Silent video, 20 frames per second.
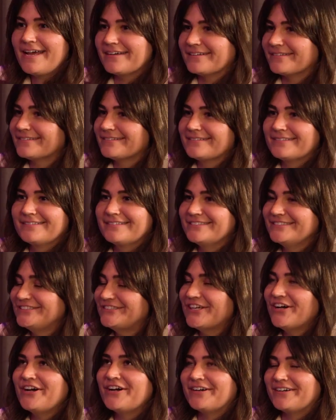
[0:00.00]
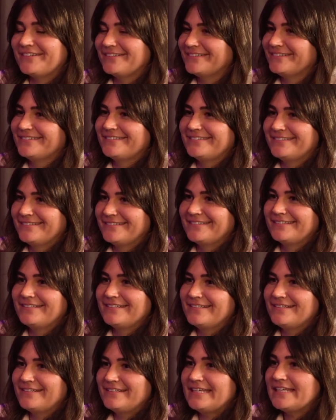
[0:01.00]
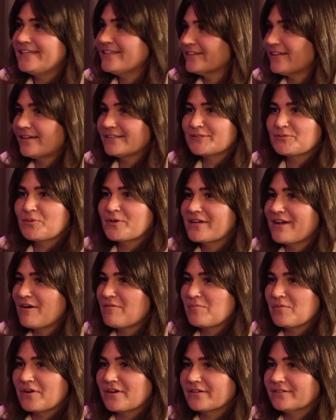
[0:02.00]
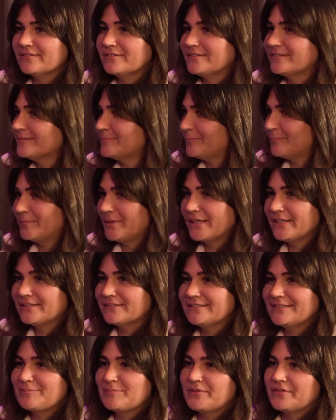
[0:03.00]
Yeah. Duh. Eat less, work out more. Plain and